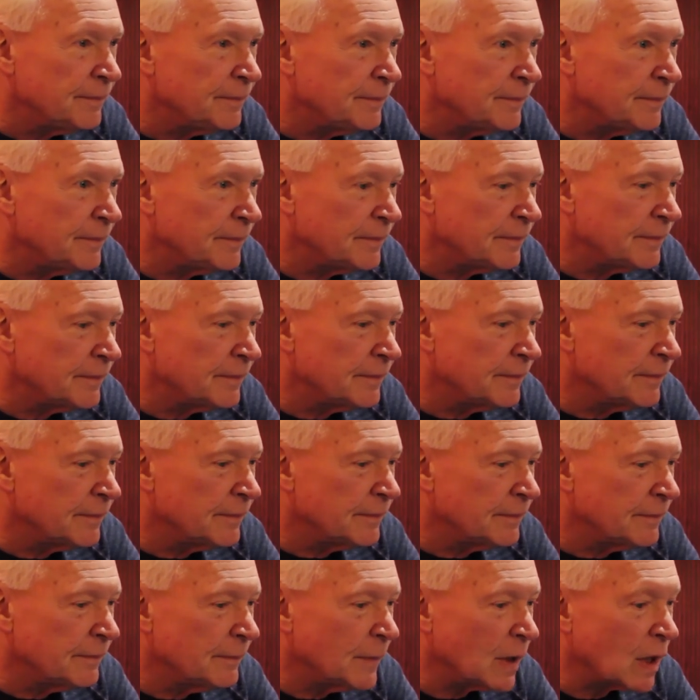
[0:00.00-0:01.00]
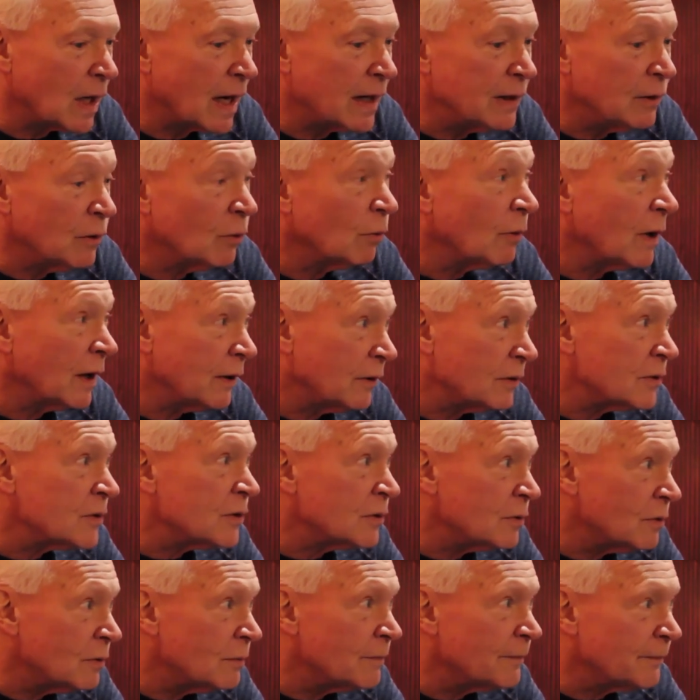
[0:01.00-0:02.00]
Okay, well, that's. But I know writers
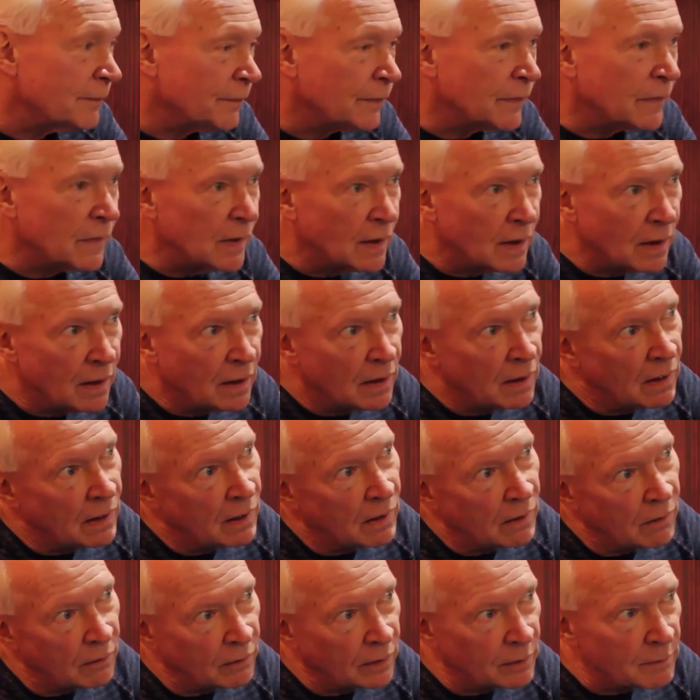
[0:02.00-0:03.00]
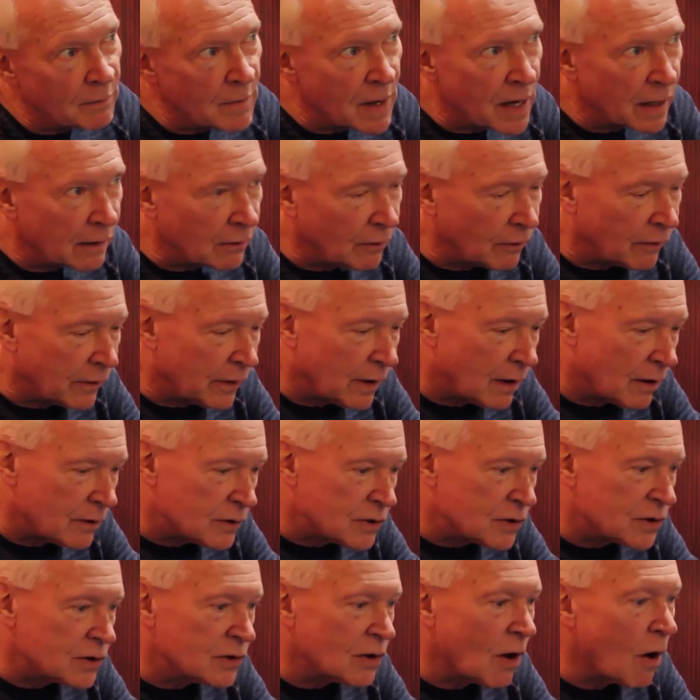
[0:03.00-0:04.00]
who, mm, holy mackerel, they are
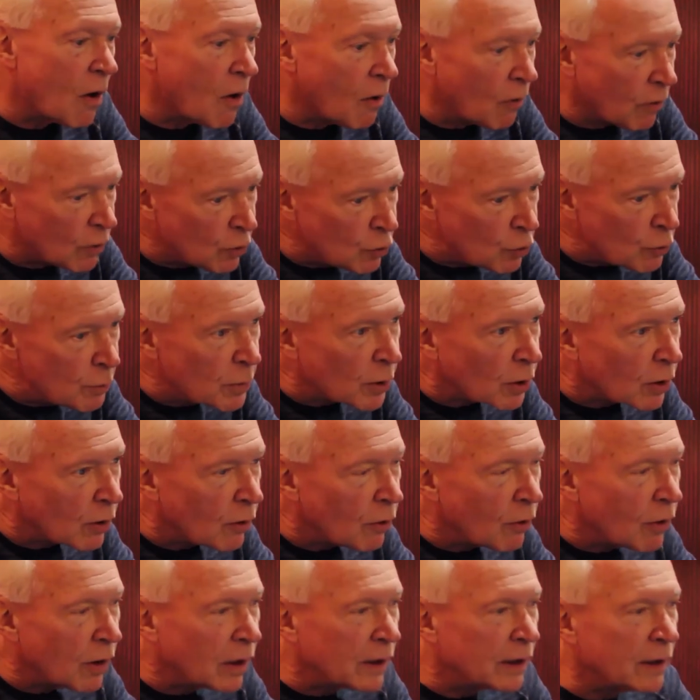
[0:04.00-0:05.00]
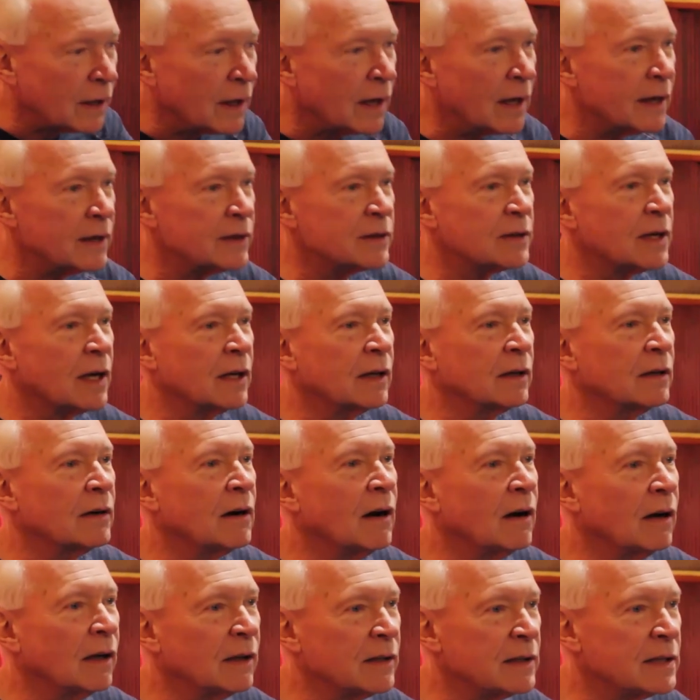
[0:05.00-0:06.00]
so uber organized. I can
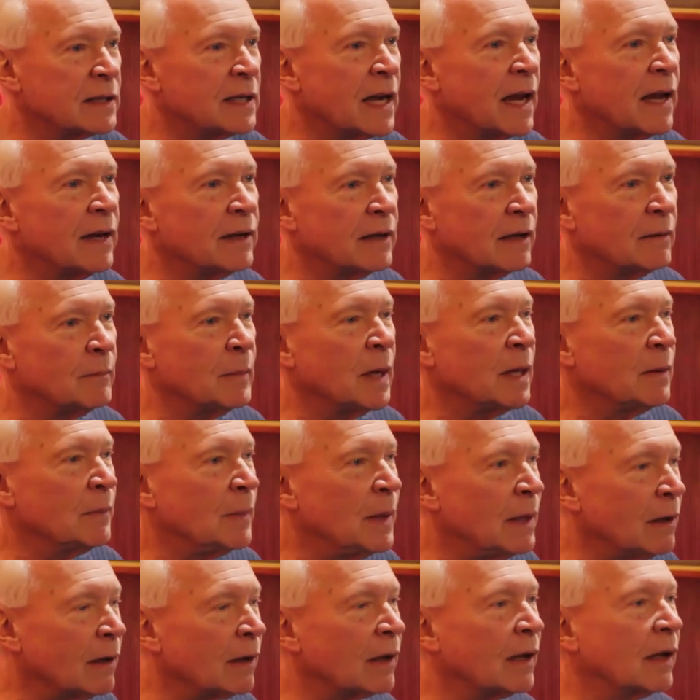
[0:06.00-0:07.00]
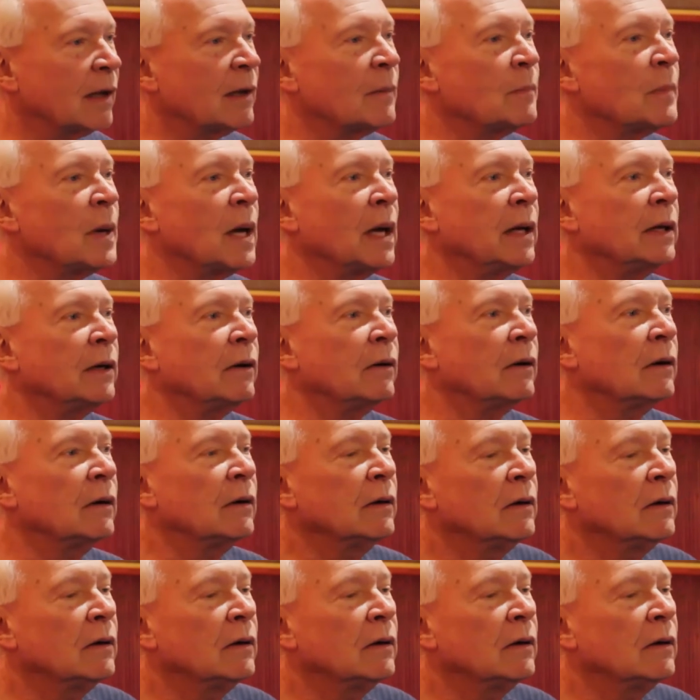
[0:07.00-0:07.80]
hardly stand it. Make me look like a piker.